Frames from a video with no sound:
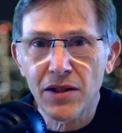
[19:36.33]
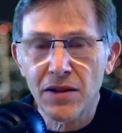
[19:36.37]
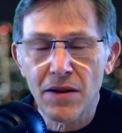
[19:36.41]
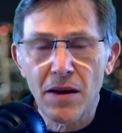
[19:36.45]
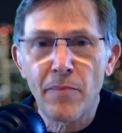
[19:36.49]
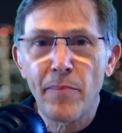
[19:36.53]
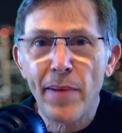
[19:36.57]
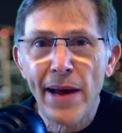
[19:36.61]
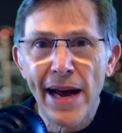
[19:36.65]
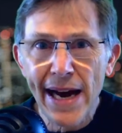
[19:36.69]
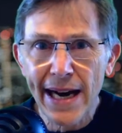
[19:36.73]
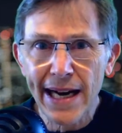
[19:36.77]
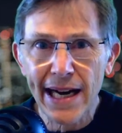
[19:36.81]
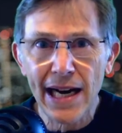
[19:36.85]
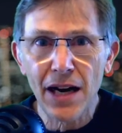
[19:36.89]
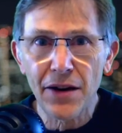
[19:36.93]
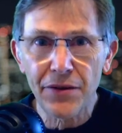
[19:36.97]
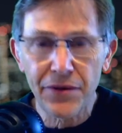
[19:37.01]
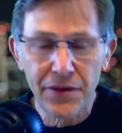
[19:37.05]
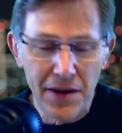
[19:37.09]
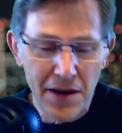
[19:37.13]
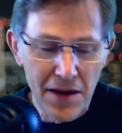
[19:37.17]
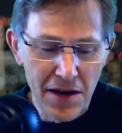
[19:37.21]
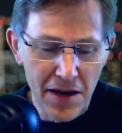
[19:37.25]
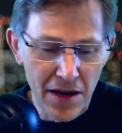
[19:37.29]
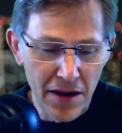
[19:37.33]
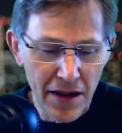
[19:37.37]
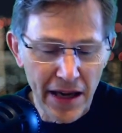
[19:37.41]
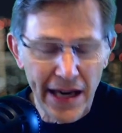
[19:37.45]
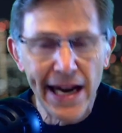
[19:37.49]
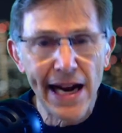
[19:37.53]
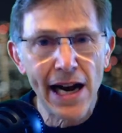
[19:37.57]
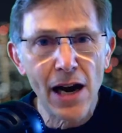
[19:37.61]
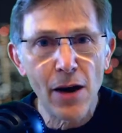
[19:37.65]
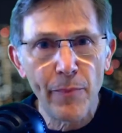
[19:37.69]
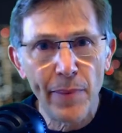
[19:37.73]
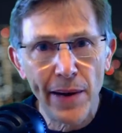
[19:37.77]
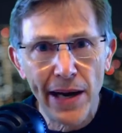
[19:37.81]
pack out the
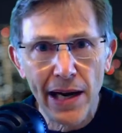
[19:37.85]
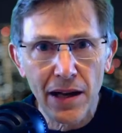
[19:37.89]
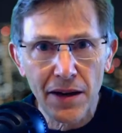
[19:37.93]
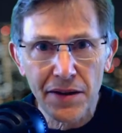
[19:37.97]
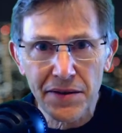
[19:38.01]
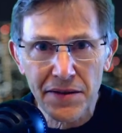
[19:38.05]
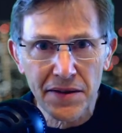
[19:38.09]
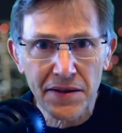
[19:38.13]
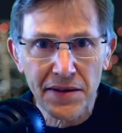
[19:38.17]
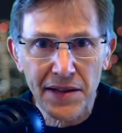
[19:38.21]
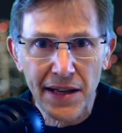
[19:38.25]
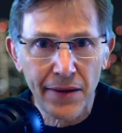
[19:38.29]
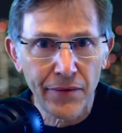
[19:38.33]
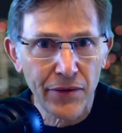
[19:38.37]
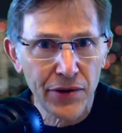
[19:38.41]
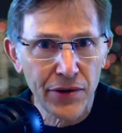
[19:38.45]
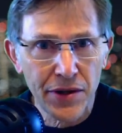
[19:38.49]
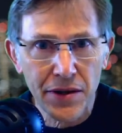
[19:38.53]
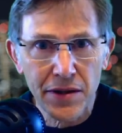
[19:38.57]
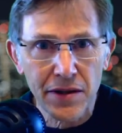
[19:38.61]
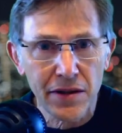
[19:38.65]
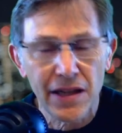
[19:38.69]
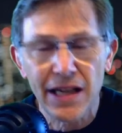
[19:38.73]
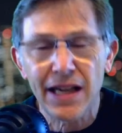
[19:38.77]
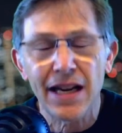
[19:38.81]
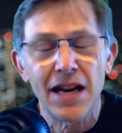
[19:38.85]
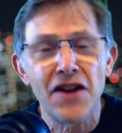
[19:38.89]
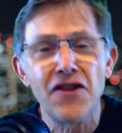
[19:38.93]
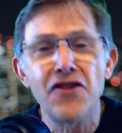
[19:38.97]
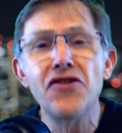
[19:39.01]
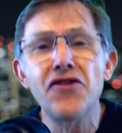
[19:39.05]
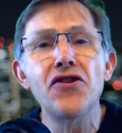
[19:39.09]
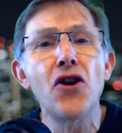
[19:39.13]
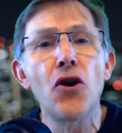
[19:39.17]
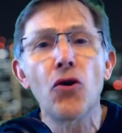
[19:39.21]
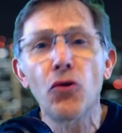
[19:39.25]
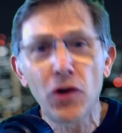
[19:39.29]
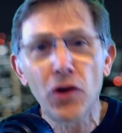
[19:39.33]
Cow Palace in San Francisco. They get
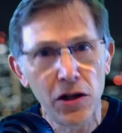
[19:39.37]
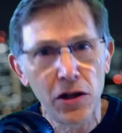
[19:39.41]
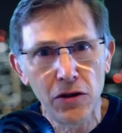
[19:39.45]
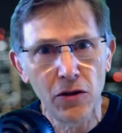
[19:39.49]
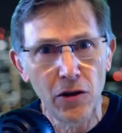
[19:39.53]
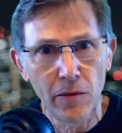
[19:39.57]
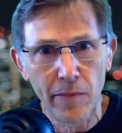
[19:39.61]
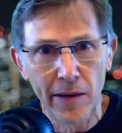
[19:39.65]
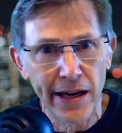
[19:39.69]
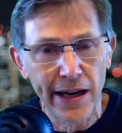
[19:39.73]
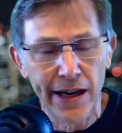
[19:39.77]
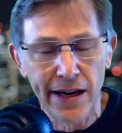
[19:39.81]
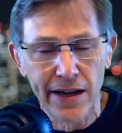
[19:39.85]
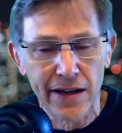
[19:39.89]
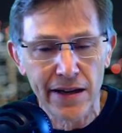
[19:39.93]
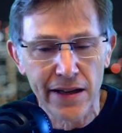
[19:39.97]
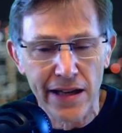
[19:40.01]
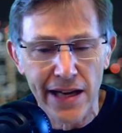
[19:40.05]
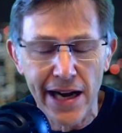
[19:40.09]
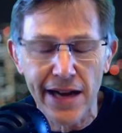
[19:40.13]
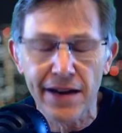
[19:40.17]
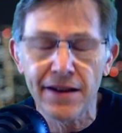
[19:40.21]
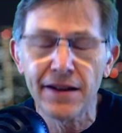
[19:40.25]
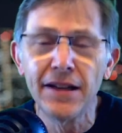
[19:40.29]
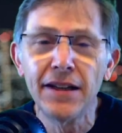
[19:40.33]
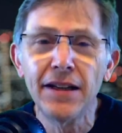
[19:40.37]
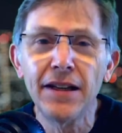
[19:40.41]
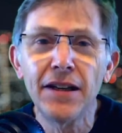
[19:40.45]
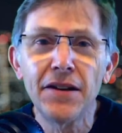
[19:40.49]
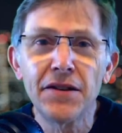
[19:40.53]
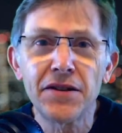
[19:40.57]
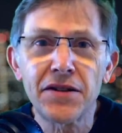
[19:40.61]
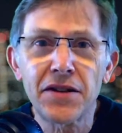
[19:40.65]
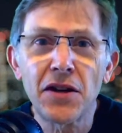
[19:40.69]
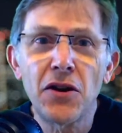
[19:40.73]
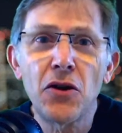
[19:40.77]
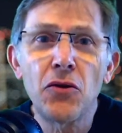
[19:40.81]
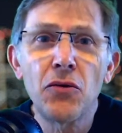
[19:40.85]
no clue about any of that.
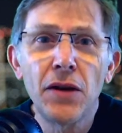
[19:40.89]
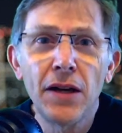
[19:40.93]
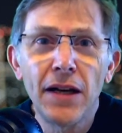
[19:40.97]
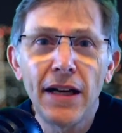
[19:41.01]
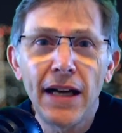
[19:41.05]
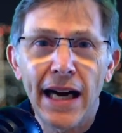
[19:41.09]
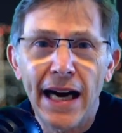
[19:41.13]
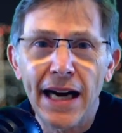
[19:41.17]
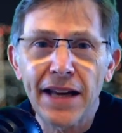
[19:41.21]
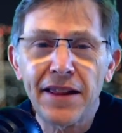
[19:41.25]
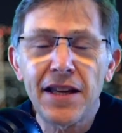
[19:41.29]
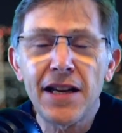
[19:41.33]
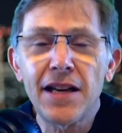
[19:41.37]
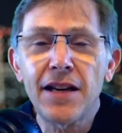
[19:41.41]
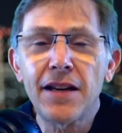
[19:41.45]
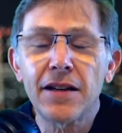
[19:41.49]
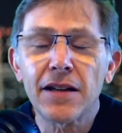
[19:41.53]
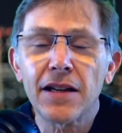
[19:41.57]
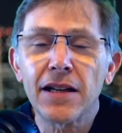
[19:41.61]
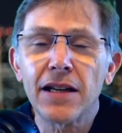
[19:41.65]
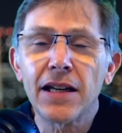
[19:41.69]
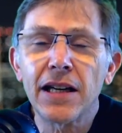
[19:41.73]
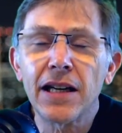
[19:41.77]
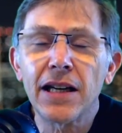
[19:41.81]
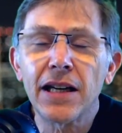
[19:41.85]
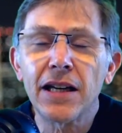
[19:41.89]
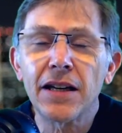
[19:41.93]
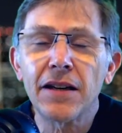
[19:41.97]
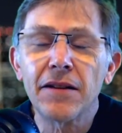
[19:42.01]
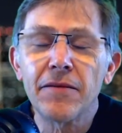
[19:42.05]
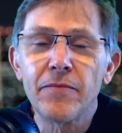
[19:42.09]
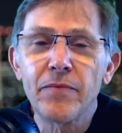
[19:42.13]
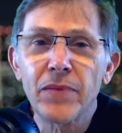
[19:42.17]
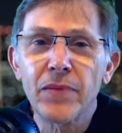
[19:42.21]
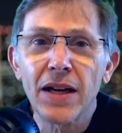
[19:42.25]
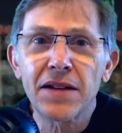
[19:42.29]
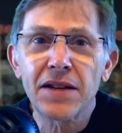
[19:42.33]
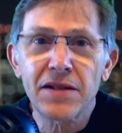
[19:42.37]
So I think
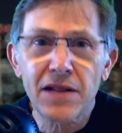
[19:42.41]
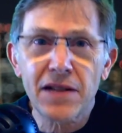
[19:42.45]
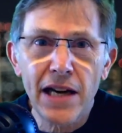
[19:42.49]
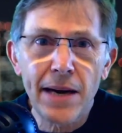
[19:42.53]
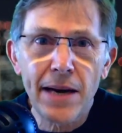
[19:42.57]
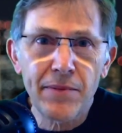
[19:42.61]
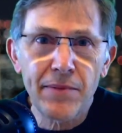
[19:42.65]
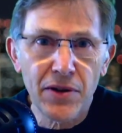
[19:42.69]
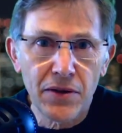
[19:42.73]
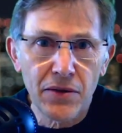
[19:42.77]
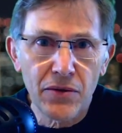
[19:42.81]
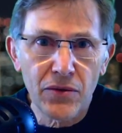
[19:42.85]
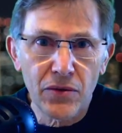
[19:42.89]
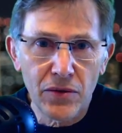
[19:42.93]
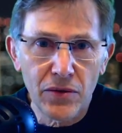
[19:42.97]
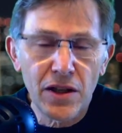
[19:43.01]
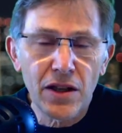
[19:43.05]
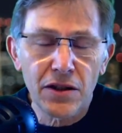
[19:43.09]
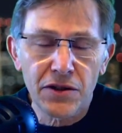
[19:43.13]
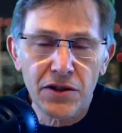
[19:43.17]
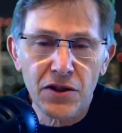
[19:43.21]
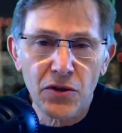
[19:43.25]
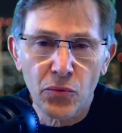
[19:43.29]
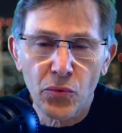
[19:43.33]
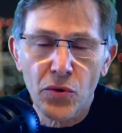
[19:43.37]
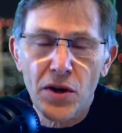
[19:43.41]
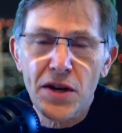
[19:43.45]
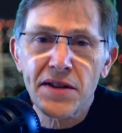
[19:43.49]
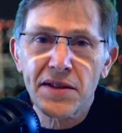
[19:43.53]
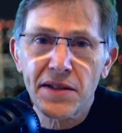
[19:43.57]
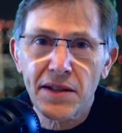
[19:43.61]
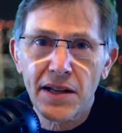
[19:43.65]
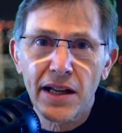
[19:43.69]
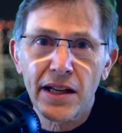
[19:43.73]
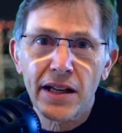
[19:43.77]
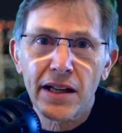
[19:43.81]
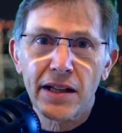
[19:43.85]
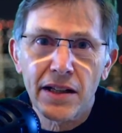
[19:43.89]
it's time to
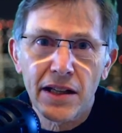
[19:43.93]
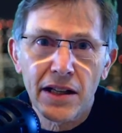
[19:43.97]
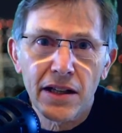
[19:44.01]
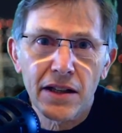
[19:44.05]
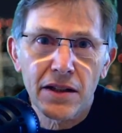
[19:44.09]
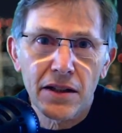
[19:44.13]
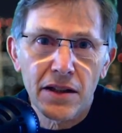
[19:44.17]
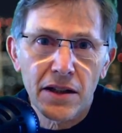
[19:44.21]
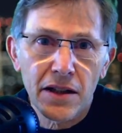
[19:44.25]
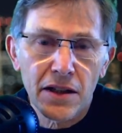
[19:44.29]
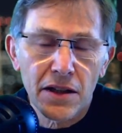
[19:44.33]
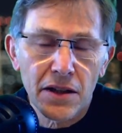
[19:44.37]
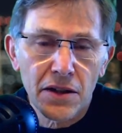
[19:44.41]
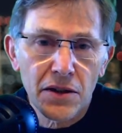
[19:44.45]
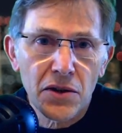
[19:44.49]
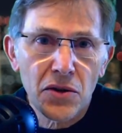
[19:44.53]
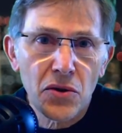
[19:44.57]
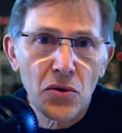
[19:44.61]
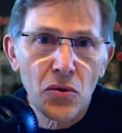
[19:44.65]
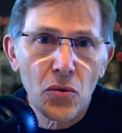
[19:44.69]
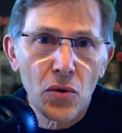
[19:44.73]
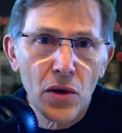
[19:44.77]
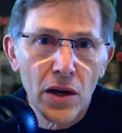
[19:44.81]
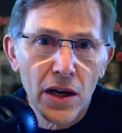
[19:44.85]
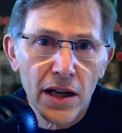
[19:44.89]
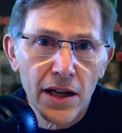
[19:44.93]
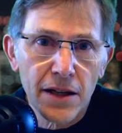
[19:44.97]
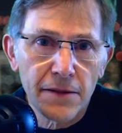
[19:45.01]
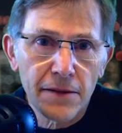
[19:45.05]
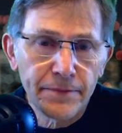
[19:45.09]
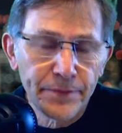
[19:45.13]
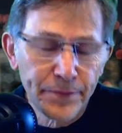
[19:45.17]
reskin it in a new